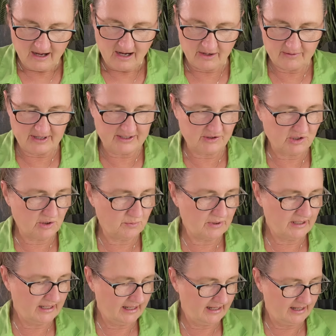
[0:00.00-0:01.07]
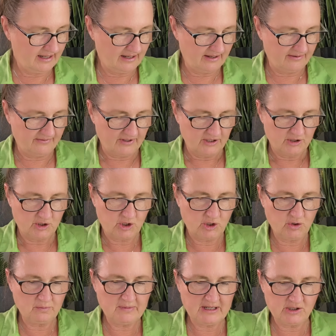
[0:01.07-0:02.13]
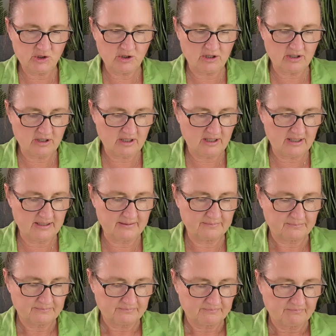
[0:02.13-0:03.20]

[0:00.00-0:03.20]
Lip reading: All right, so we have two major arcana,